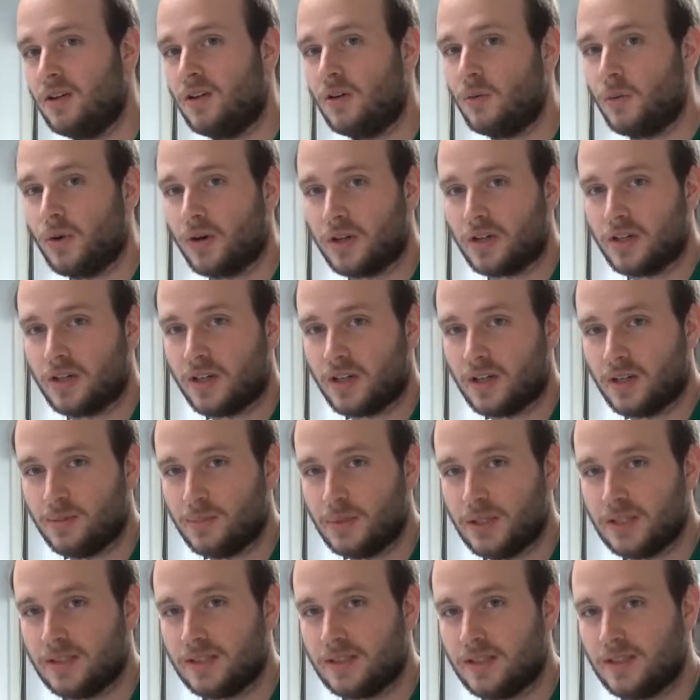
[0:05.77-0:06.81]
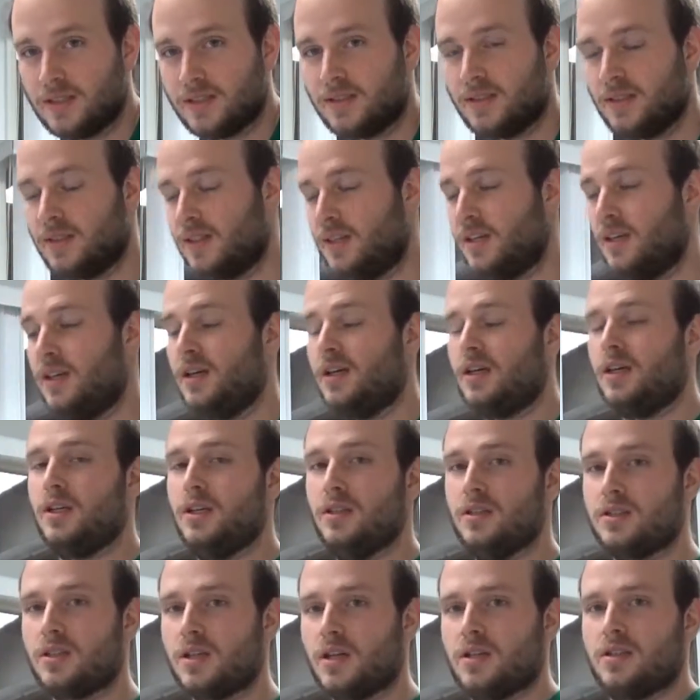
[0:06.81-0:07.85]
working on a business, you
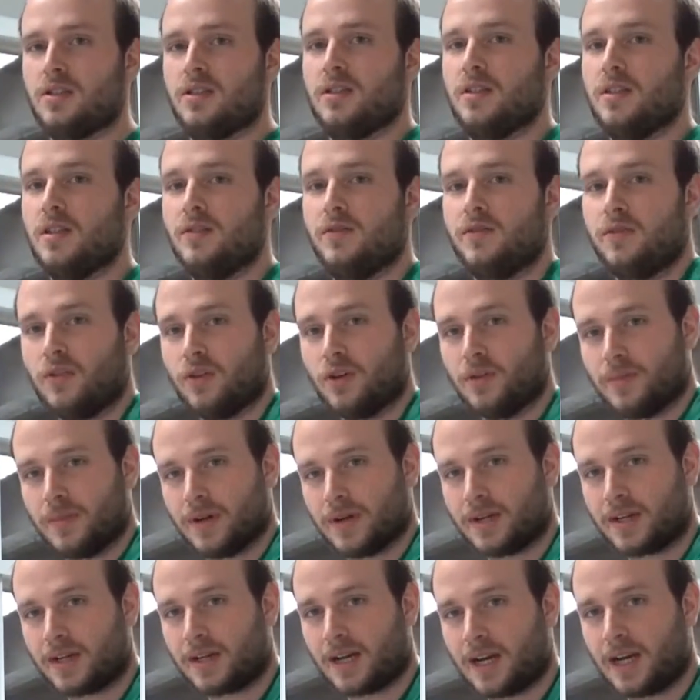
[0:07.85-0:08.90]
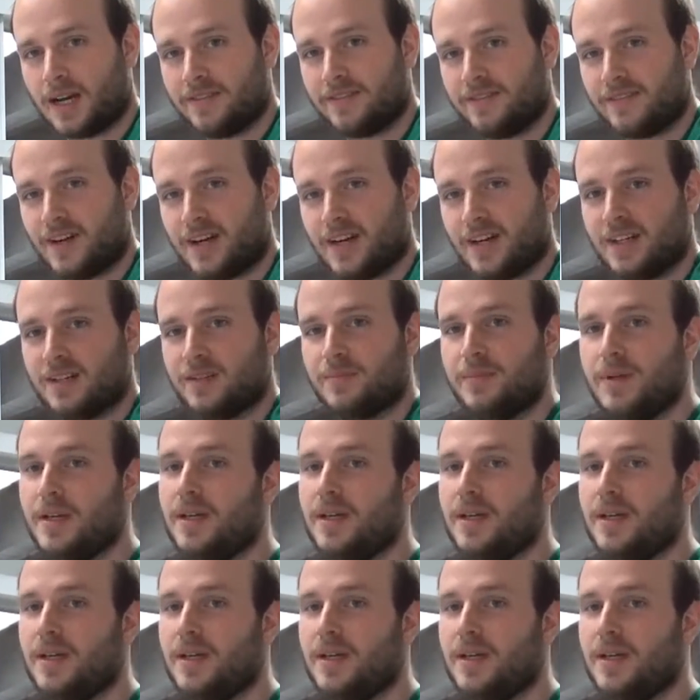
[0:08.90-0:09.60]
start to form a kyphotic